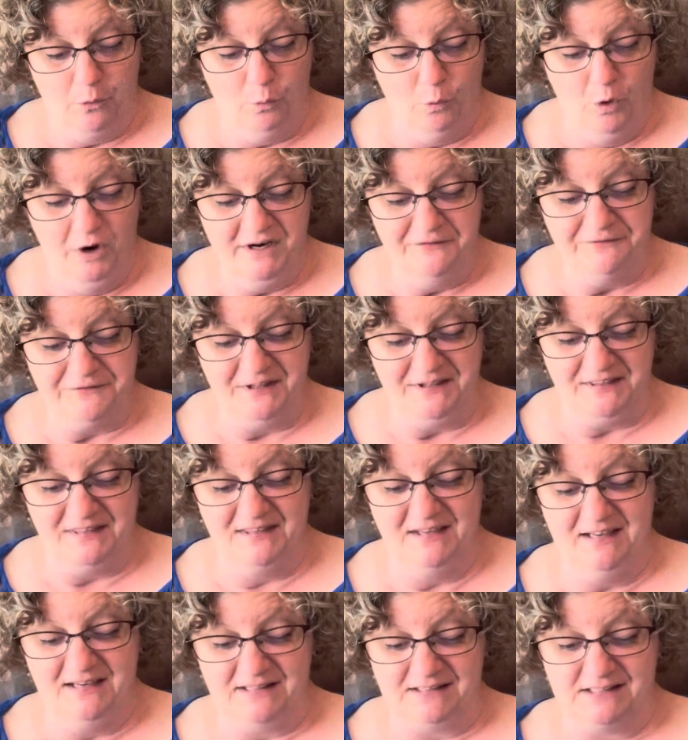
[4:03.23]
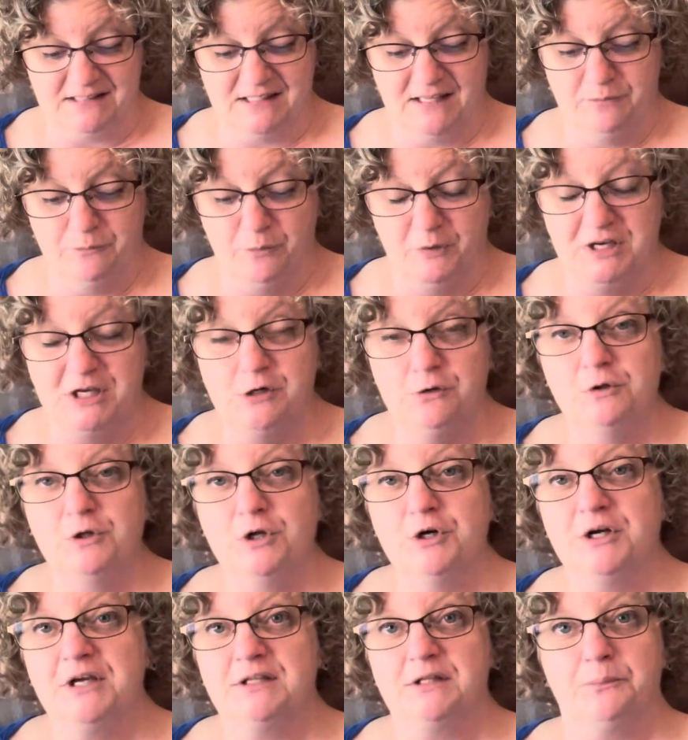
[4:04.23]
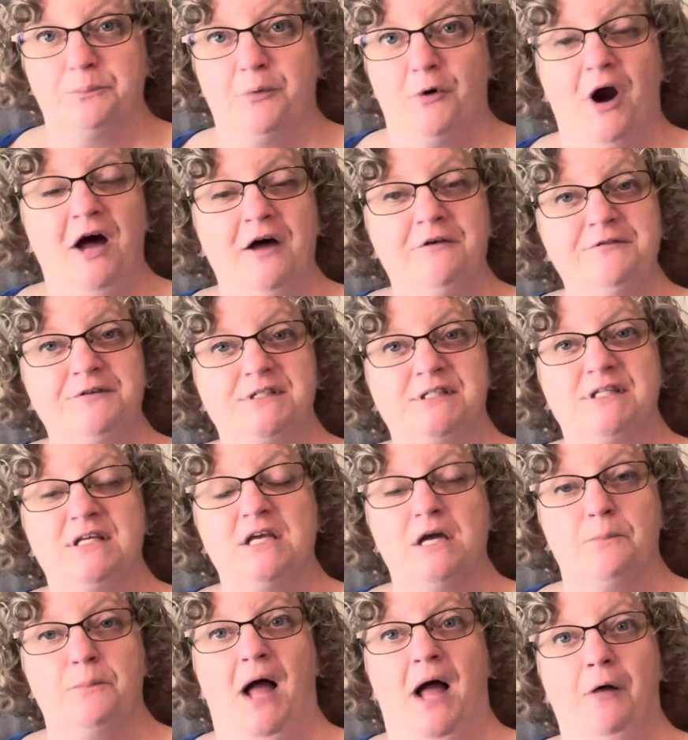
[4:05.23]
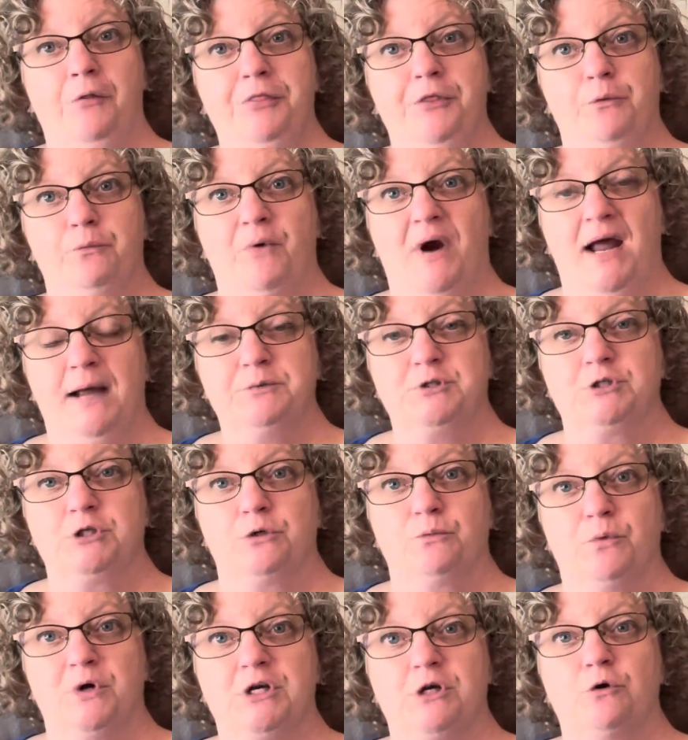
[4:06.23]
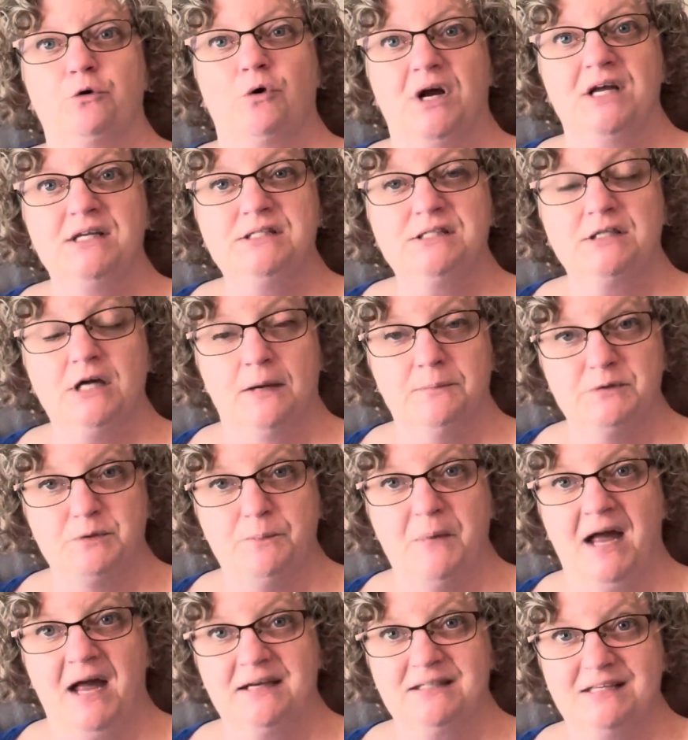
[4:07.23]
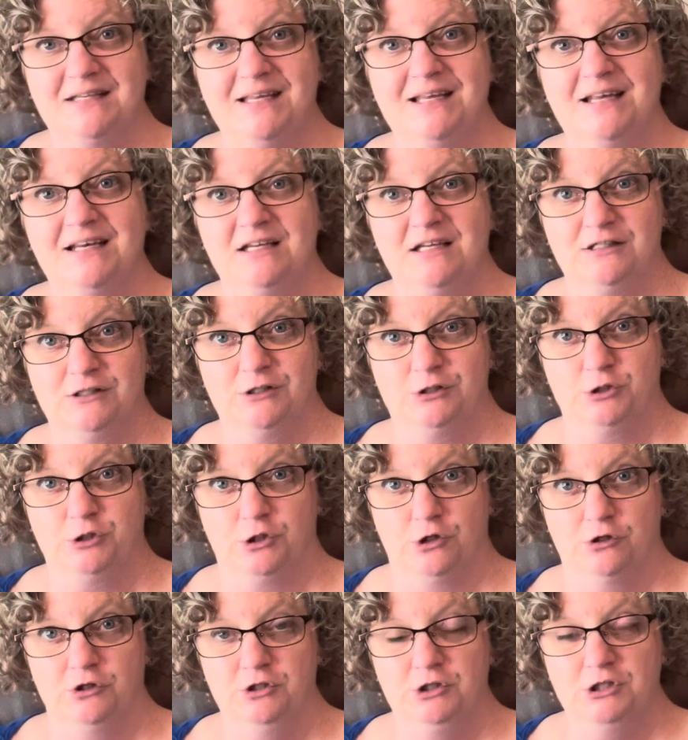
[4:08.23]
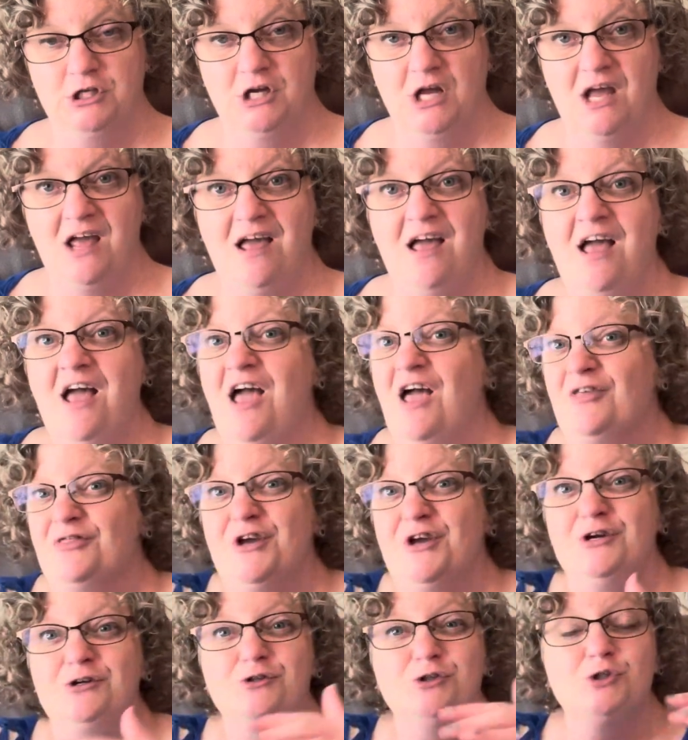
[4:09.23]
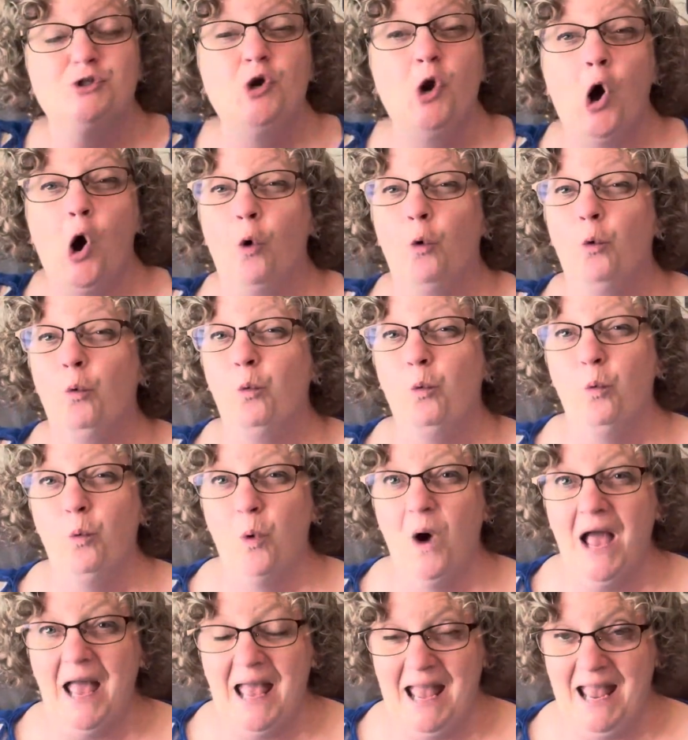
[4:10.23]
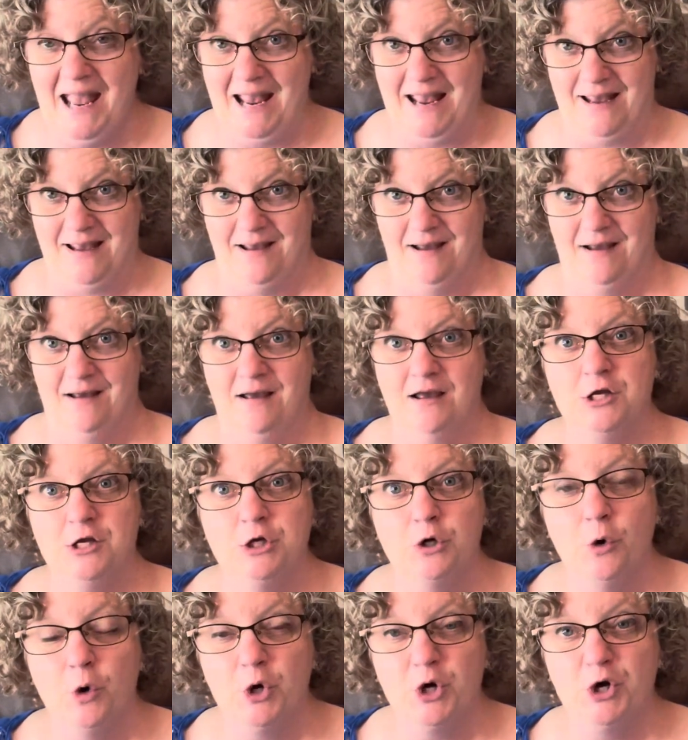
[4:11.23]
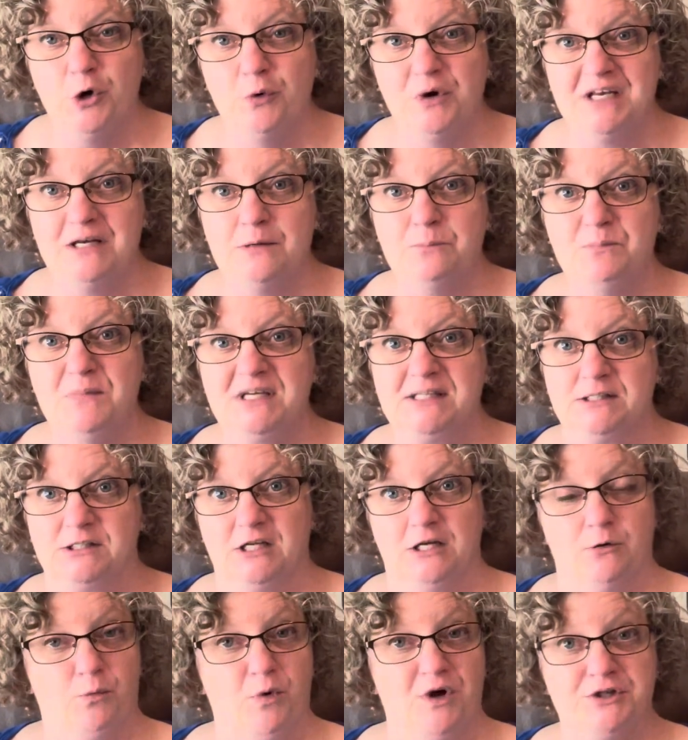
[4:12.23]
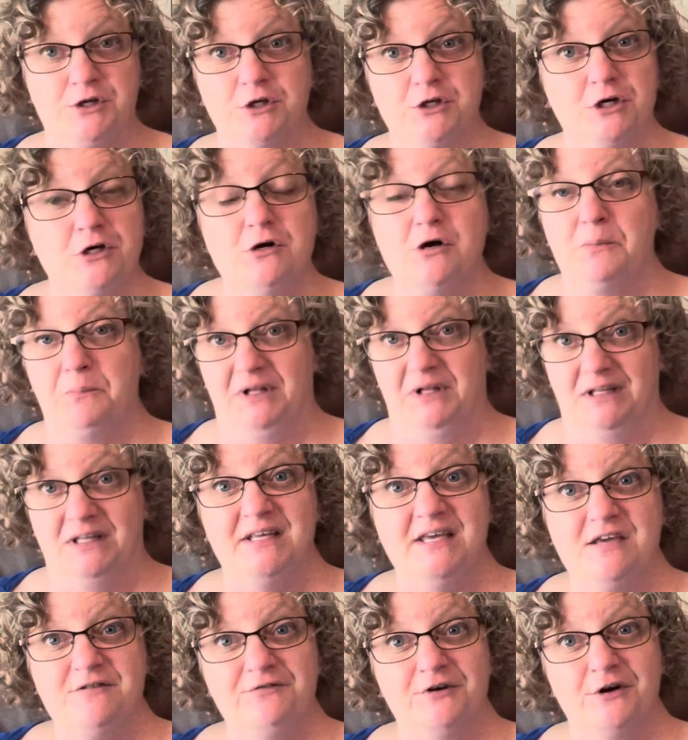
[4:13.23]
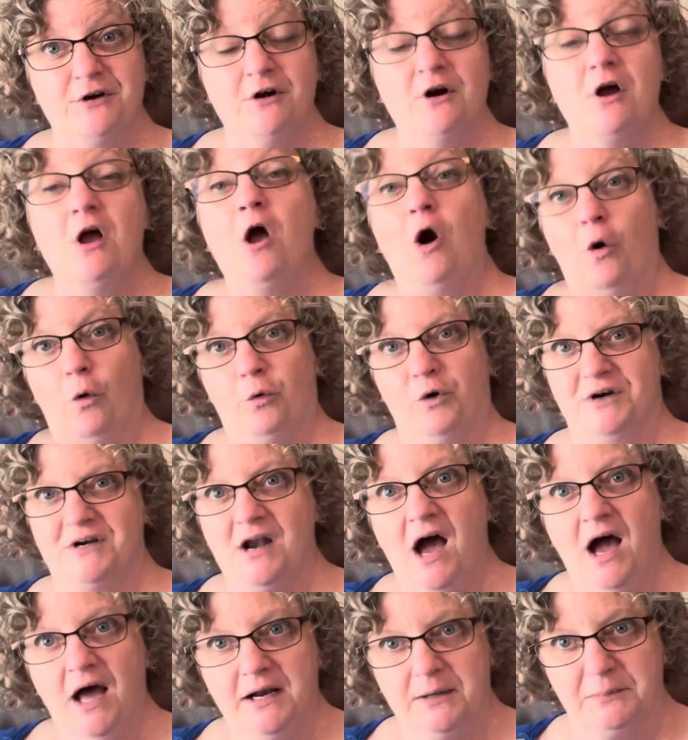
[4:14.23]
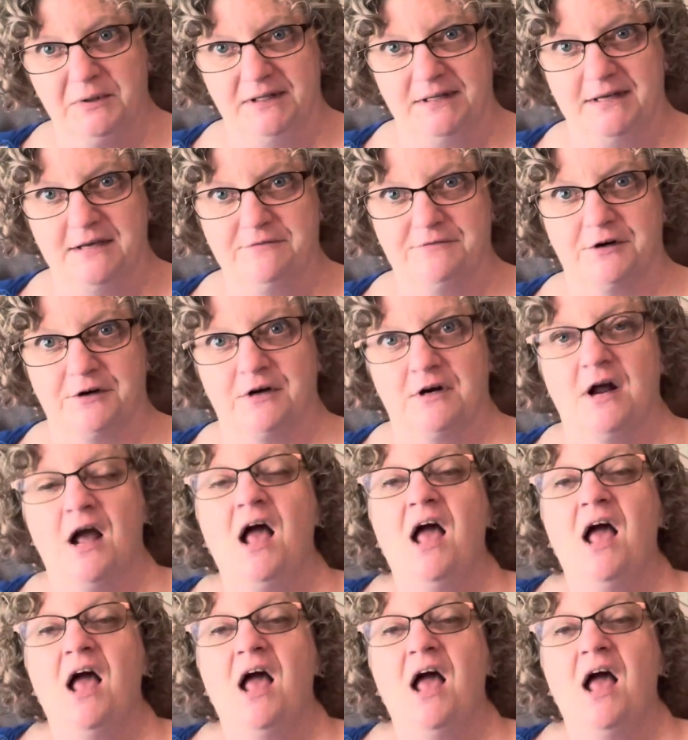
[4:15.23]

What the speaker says: one of the things that when you look at the prophecy about the rapture, when Christ comes back to get his church, there's no way you're going to miss it. Whether you're a believer or not a believer,